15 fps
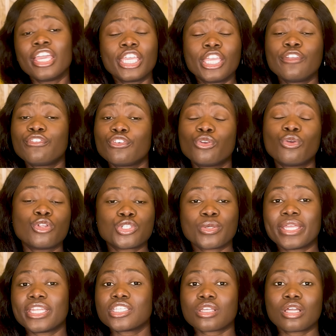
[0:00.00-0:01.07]
if you go to
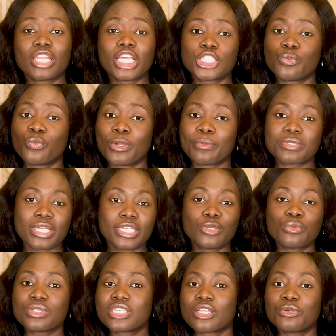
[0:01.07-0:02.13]
any scholarship website, they
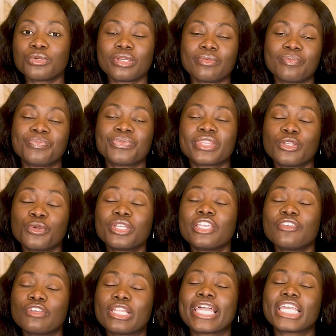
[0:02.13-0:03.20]
will tell you, they'll
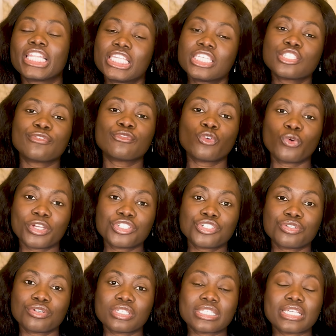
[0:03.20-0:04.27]
give you like a list of
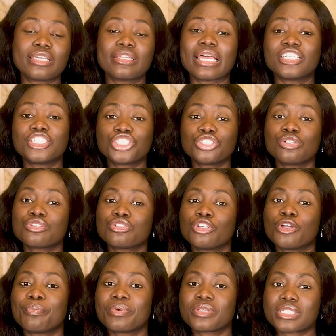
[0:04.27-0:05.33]
questions in addition to
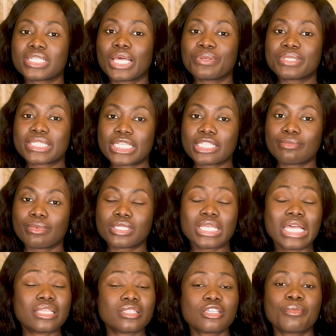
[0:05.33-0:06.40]
your personal statement,
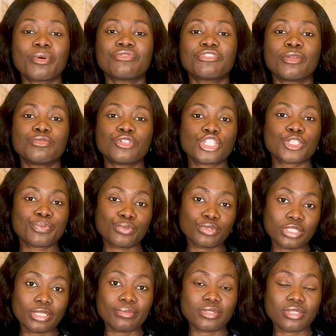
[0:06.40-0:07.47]
and some of them just put
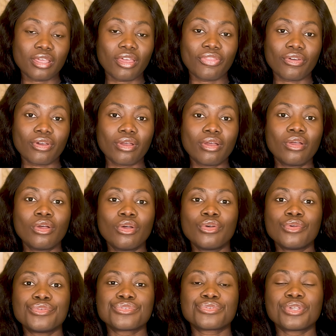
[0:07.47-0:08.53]
them together.
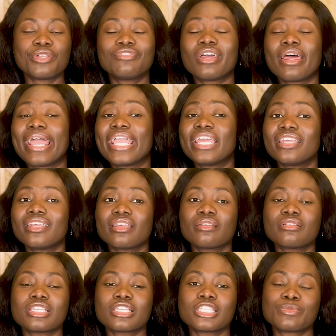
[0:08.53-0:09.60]
So if there are any
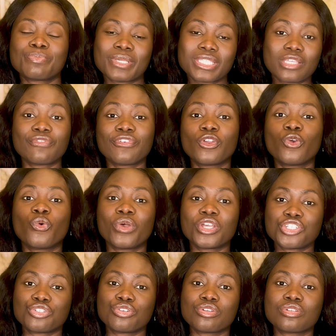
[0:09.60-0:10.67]
specific
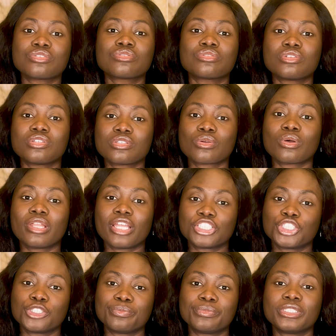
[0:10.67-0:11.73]
questions to the
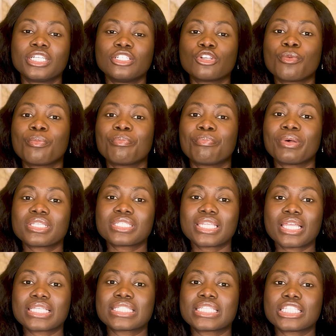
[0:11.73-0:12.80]
scholarship, then your
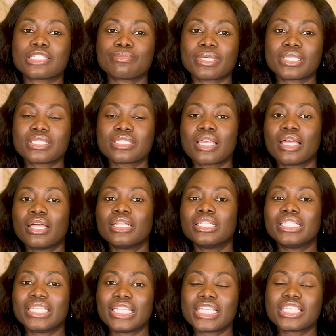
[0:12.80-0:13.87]
personal statement
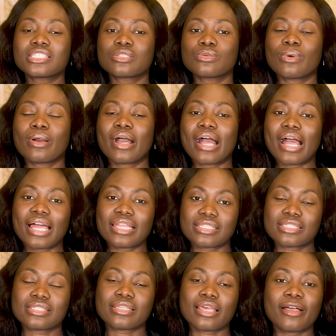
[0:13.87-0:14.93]
needs to
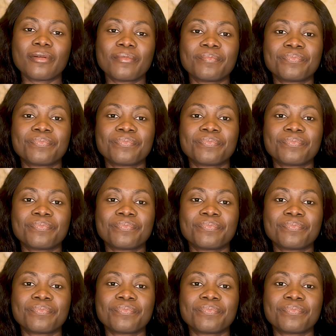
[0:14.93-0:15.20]
answer